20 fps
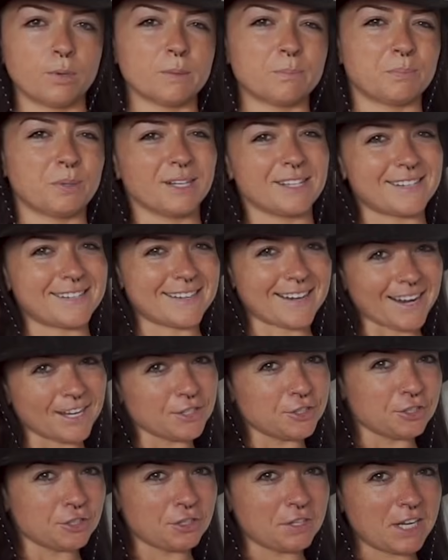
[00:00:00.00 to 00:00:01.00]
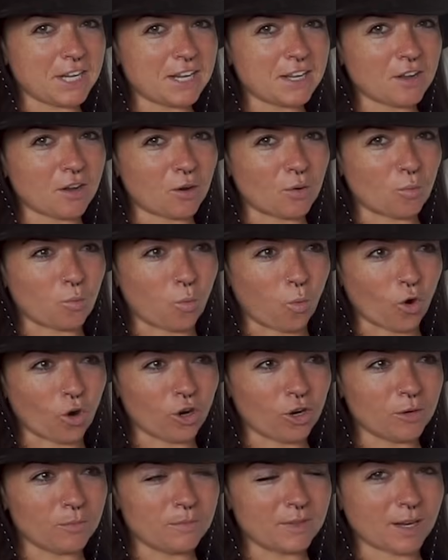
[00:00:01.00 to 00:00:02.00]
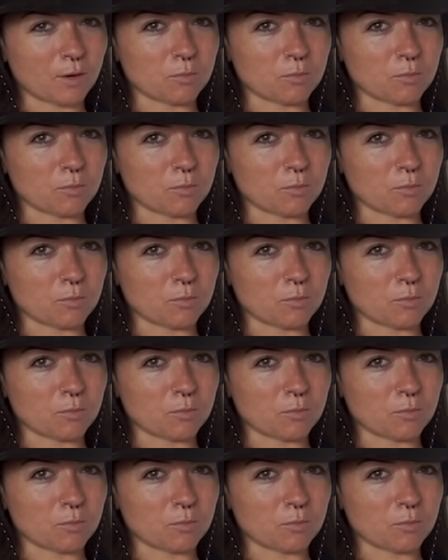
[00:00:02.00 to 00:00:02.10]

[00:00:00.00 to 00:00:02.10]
but potentially a worm